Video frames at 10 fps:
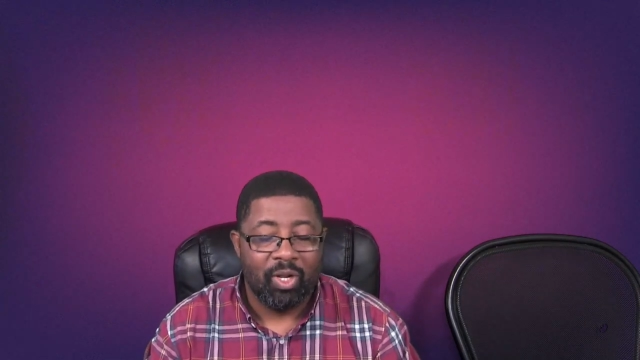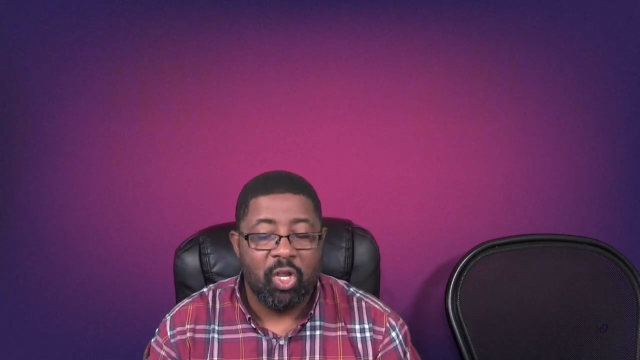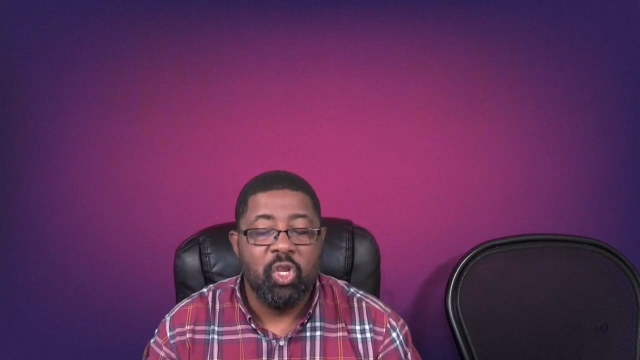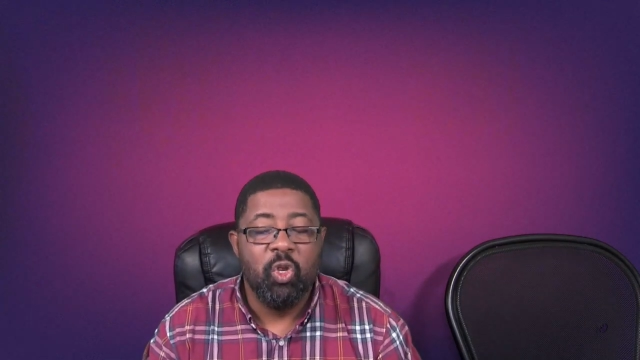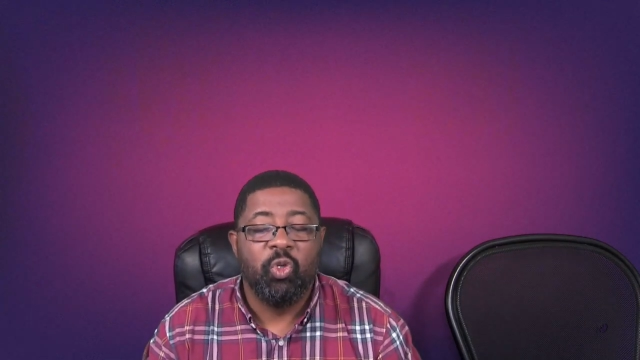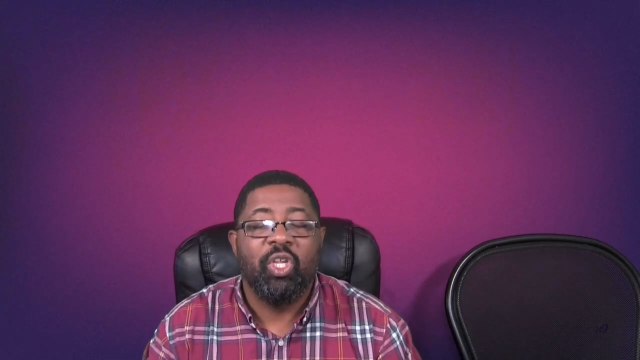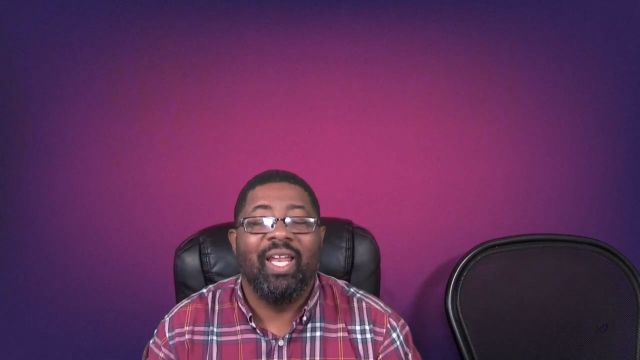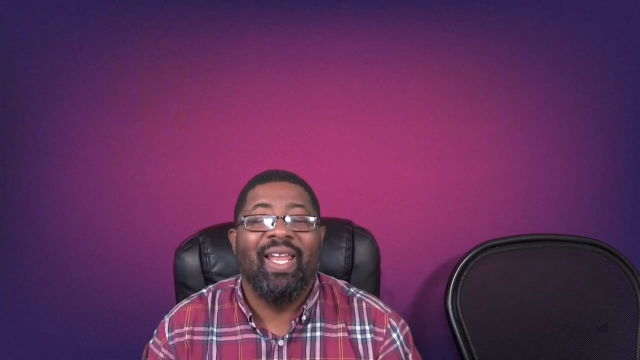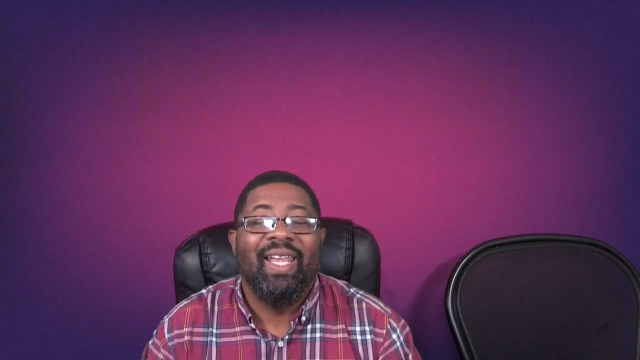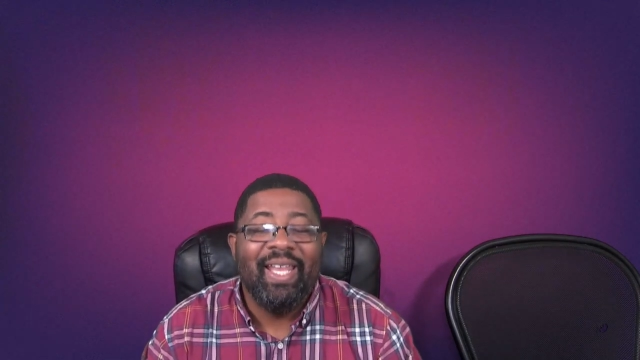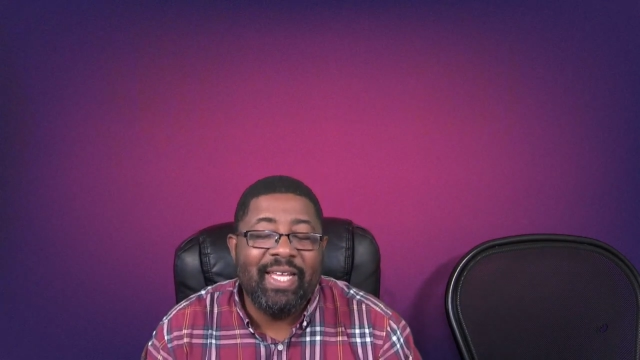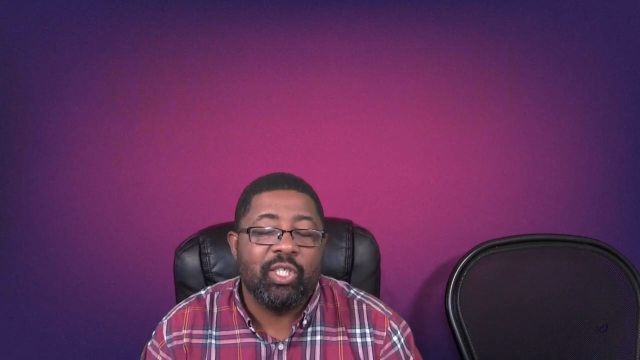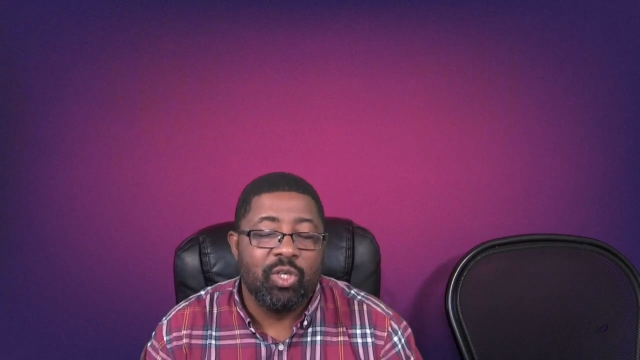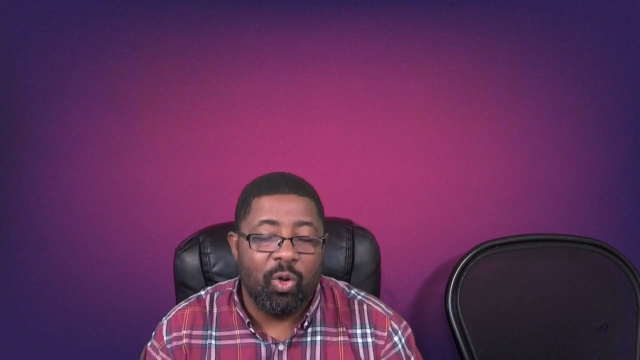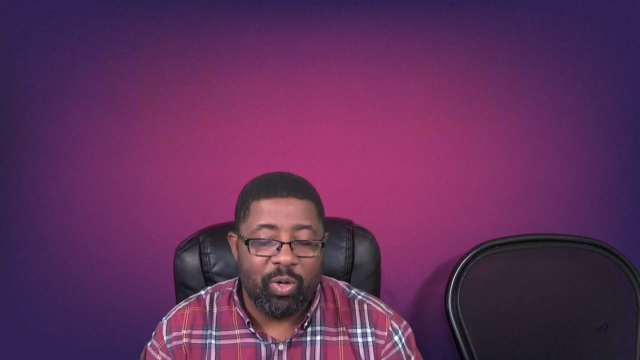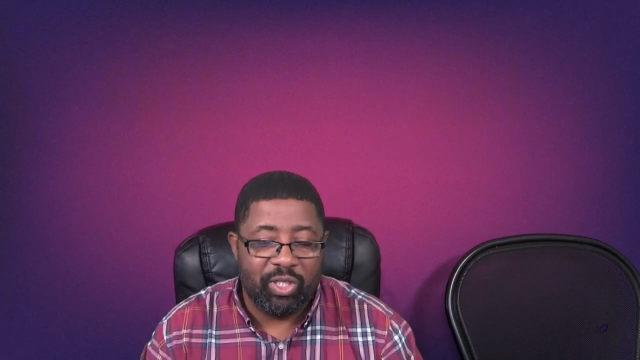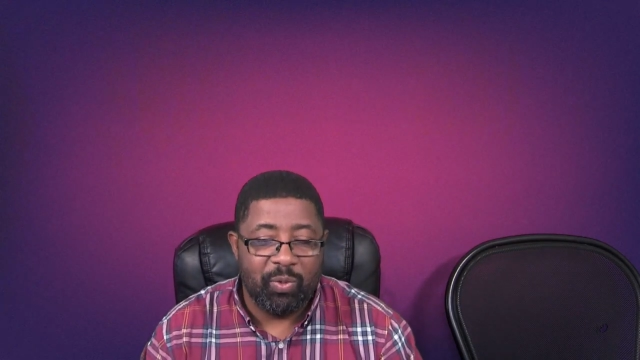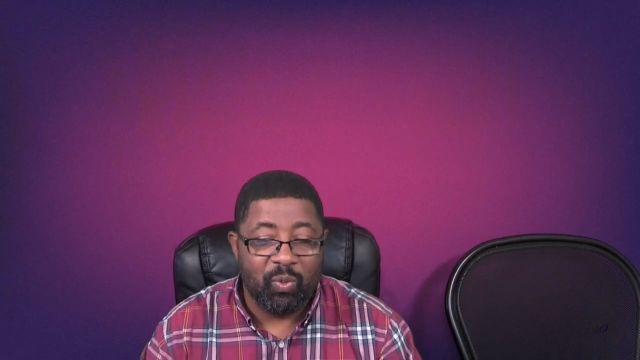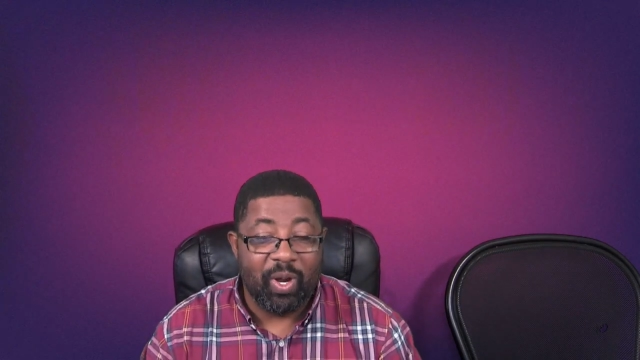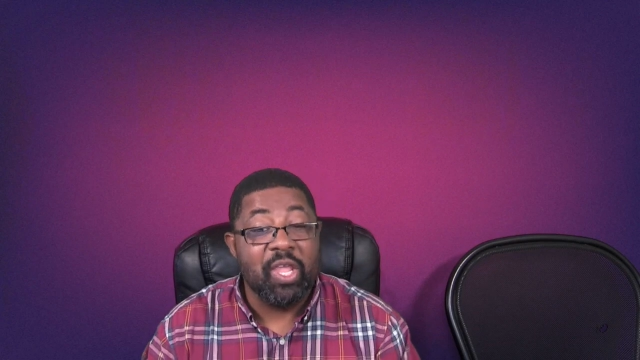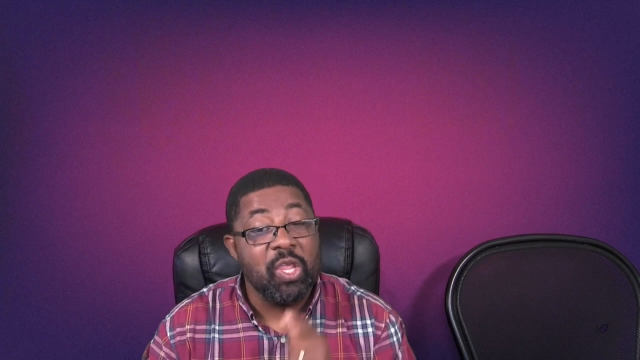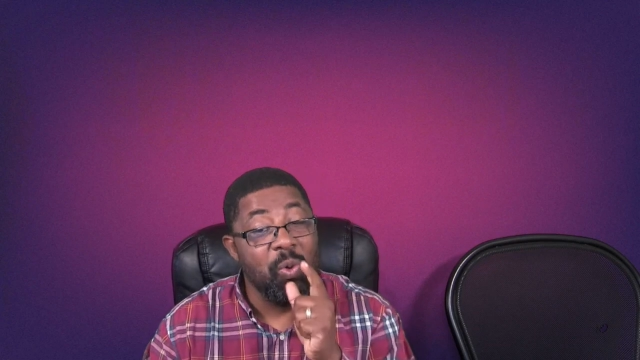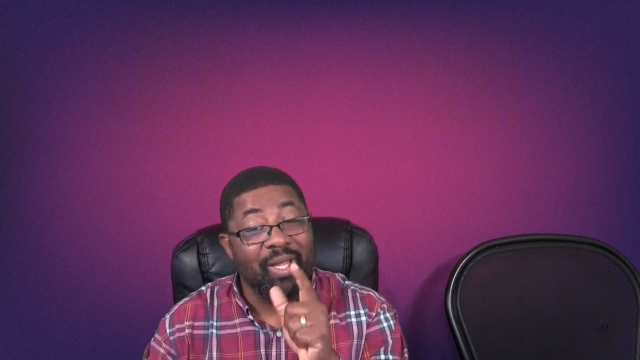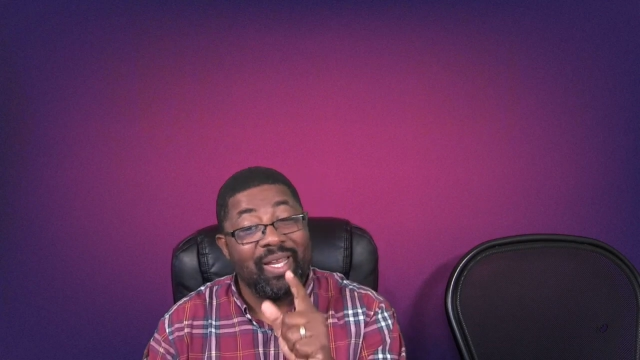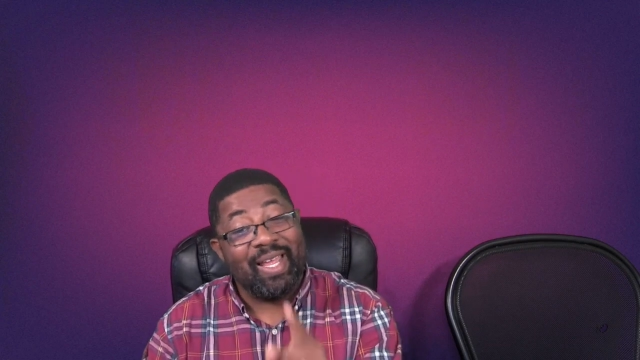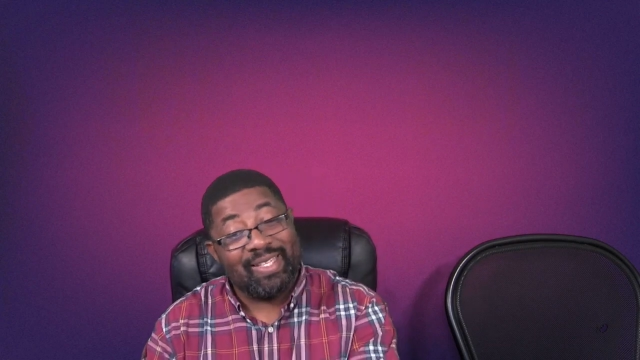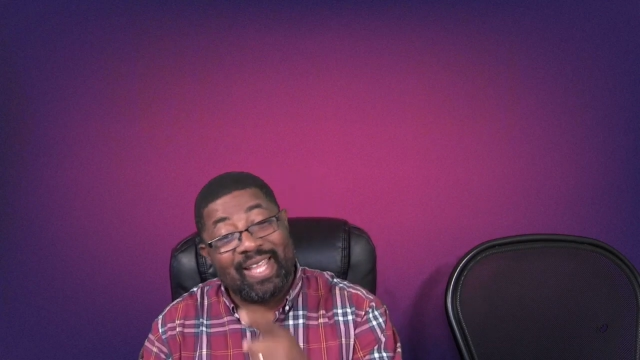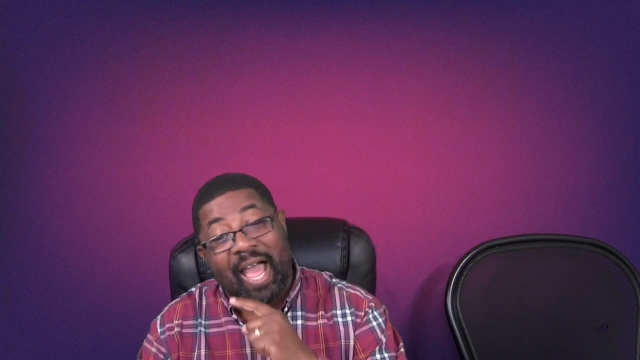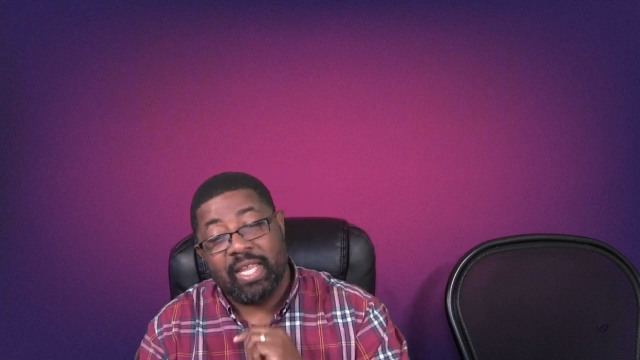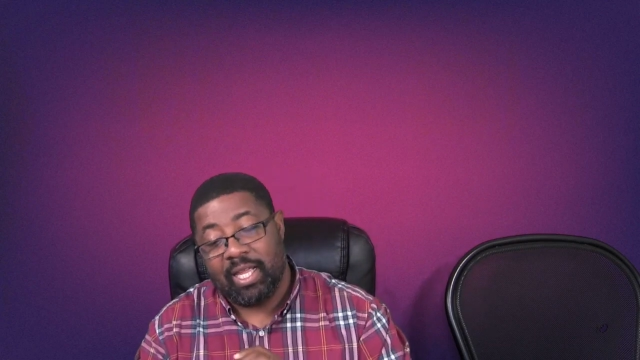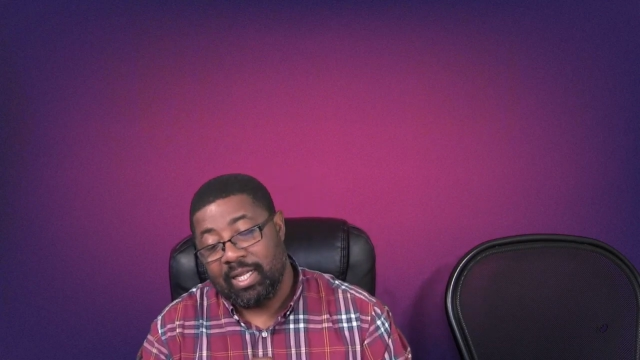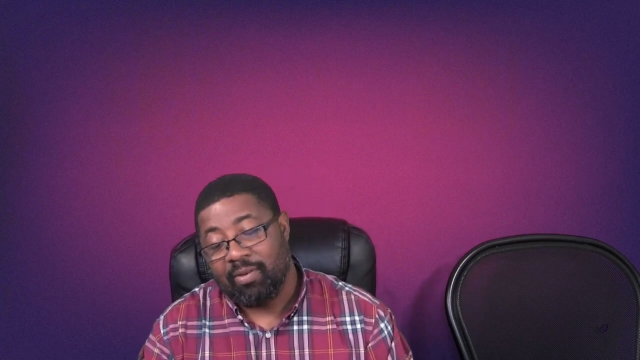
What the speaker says: You should at least know what she was wearing. You were looking at Zadia.